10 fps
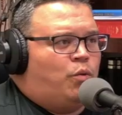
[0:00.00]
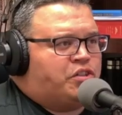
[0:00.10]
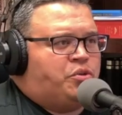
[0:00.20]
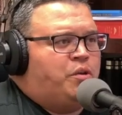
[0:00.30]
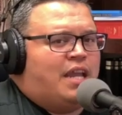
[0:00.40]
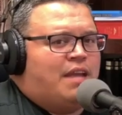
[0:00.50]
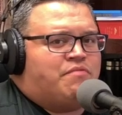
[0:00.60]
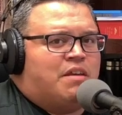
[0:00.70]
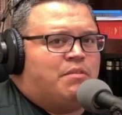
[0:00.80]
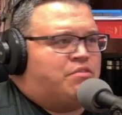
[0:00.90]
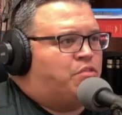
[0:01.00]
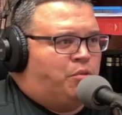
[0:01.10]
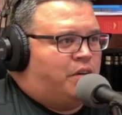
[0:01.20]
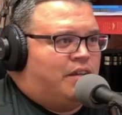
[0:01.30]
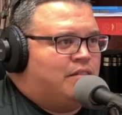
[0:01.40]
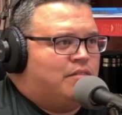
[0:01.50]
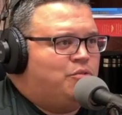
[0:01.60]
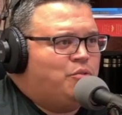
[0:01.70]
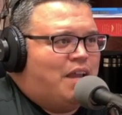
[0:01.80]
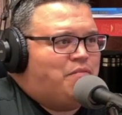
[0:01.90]
Which, who gave them authority?
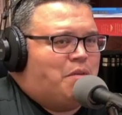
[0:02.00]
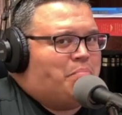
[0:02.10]
Who gave them